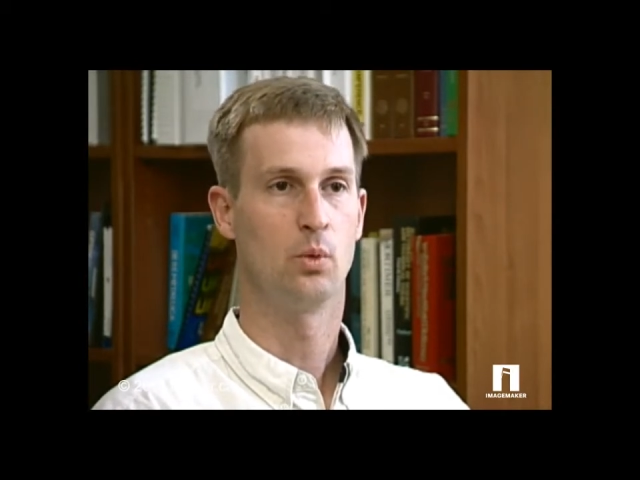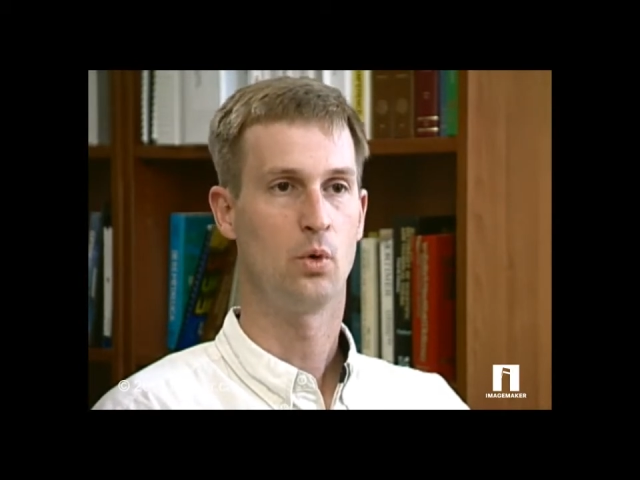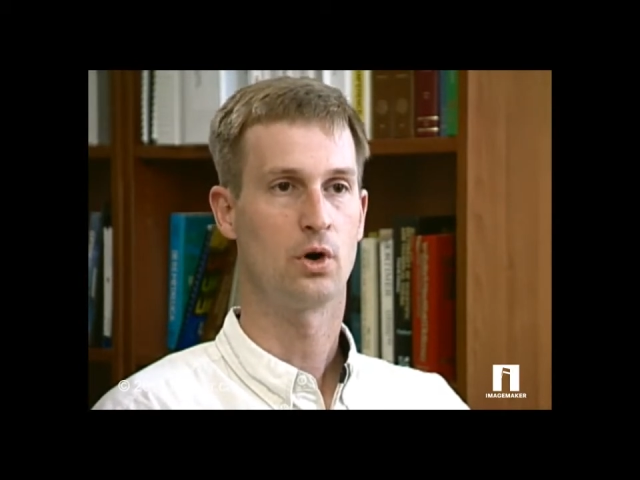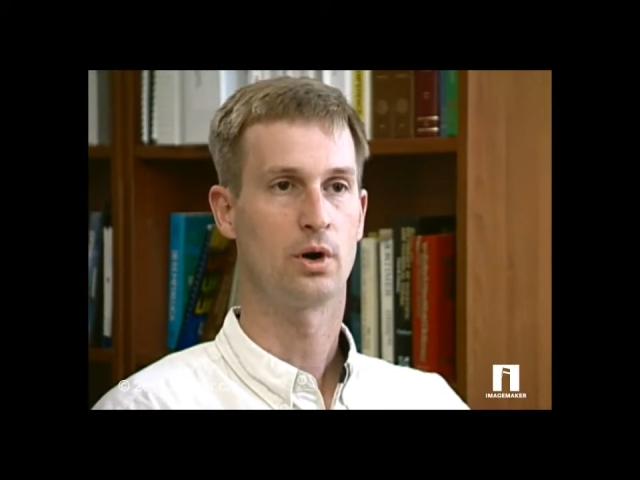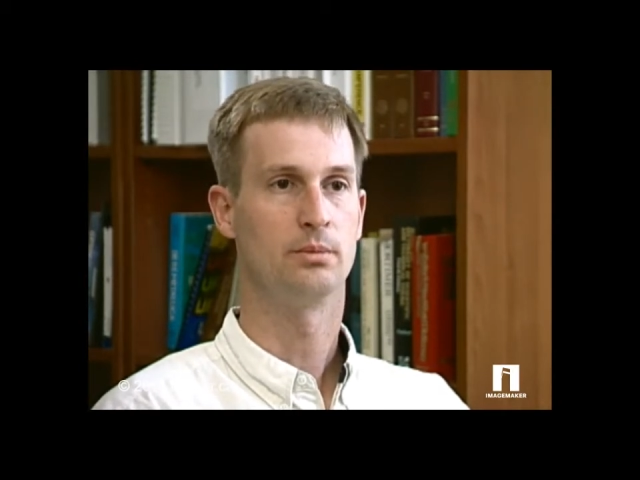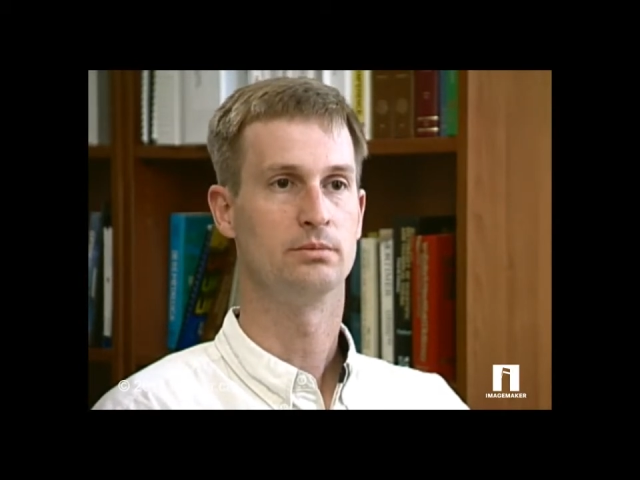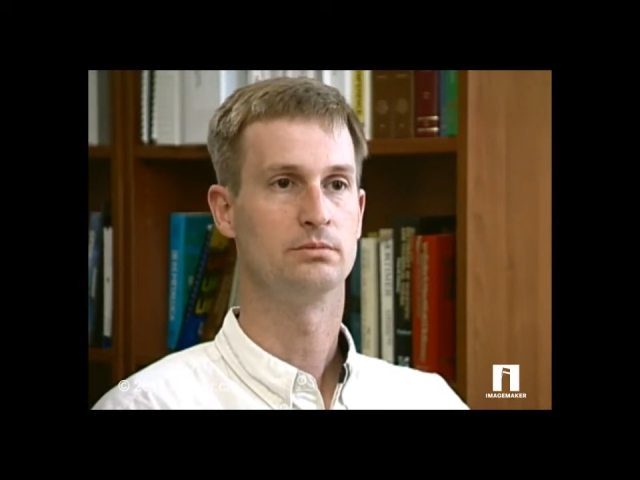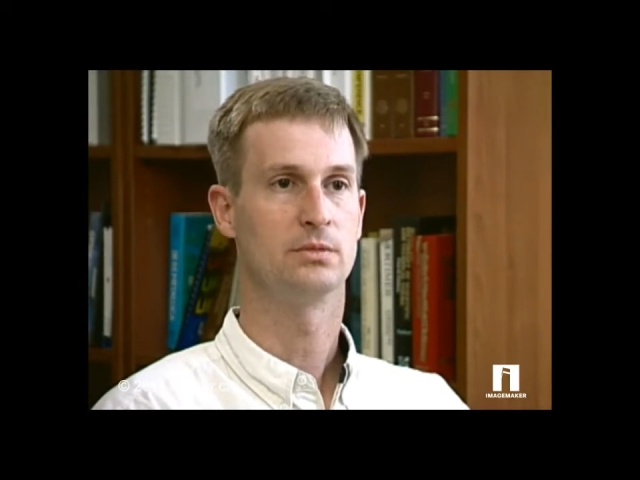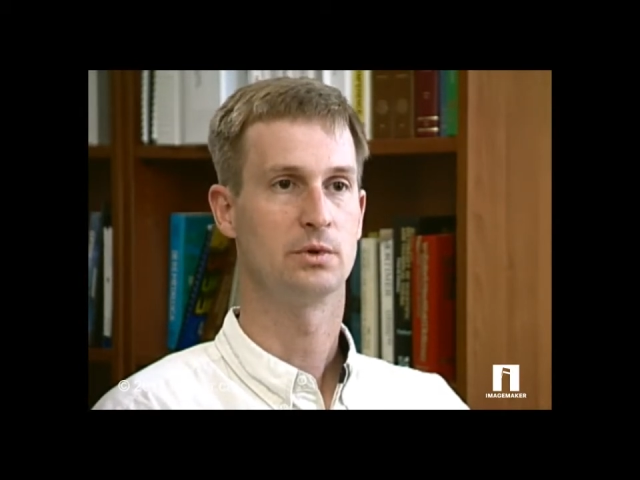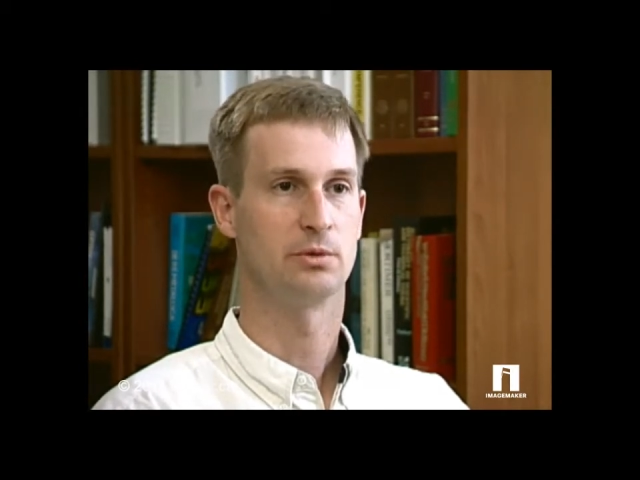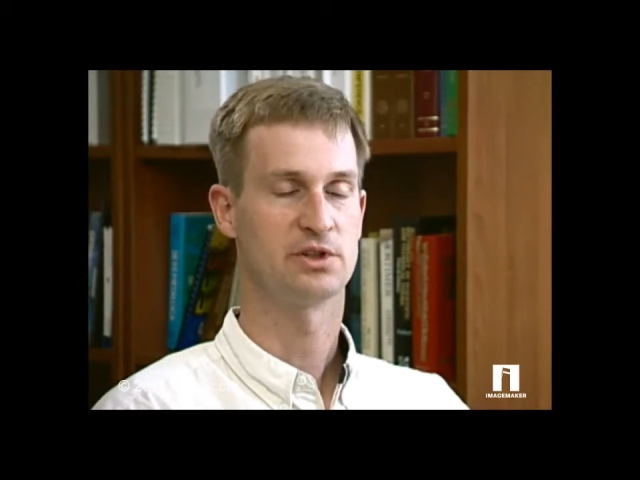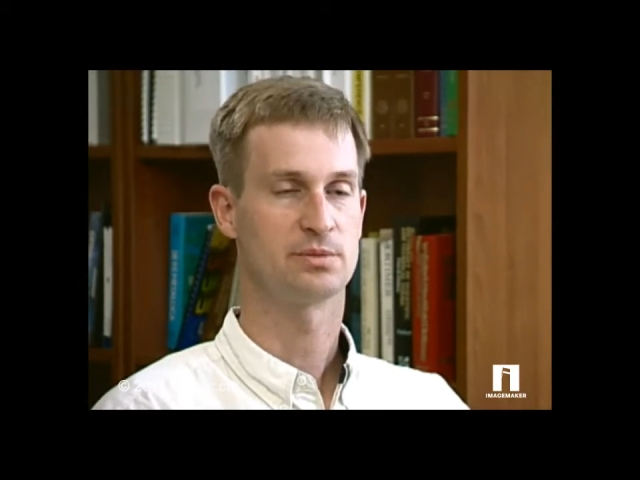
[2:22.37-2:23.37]

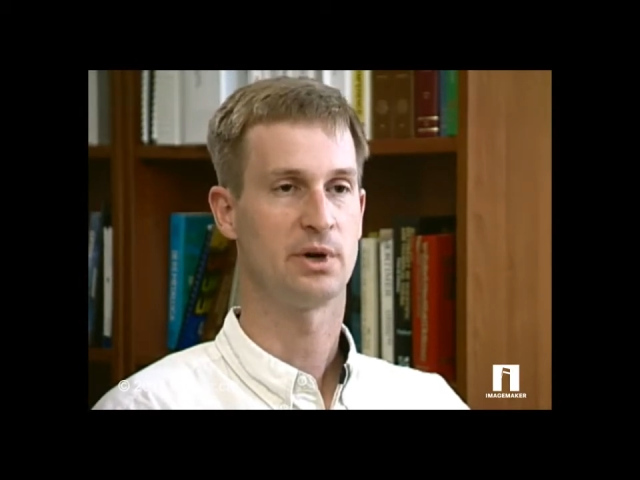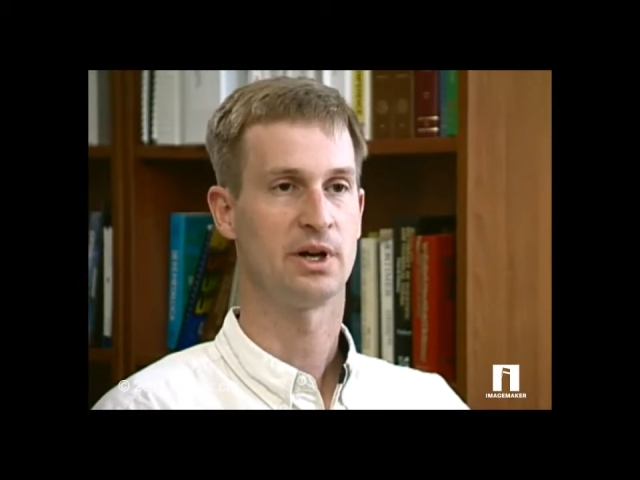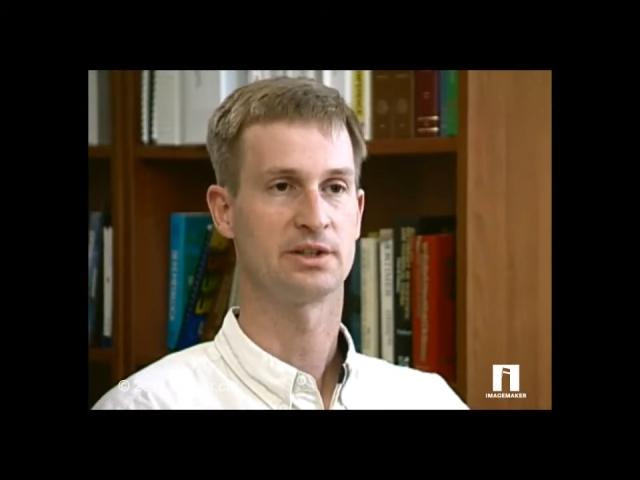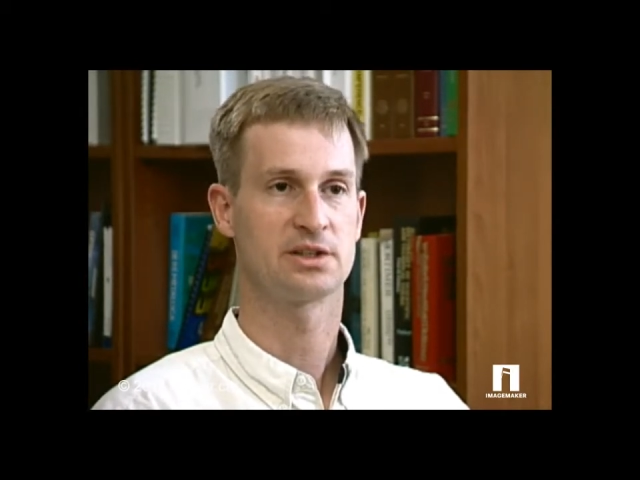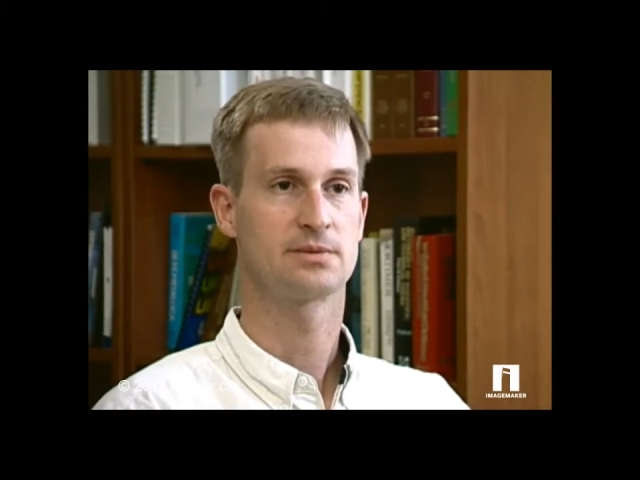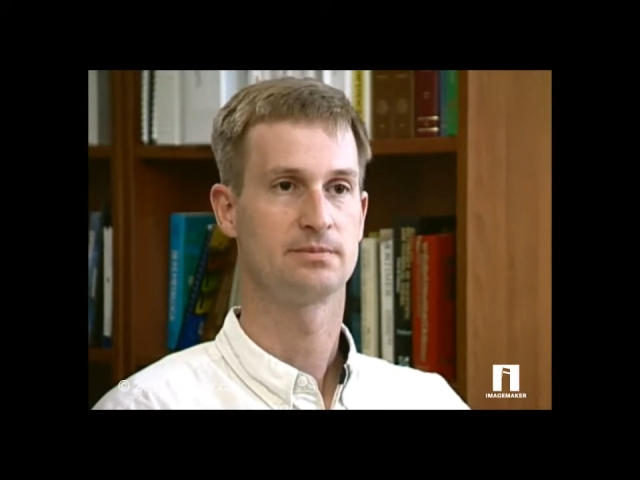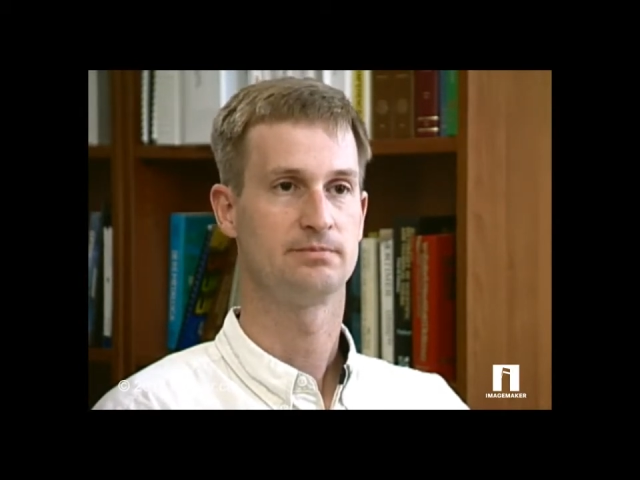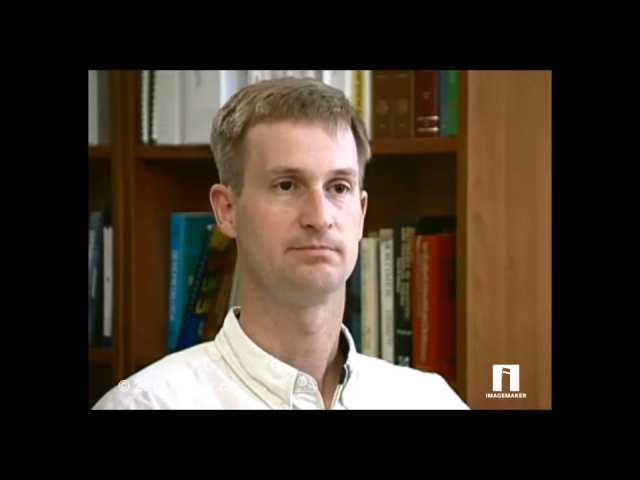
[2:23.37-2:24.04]
warm response.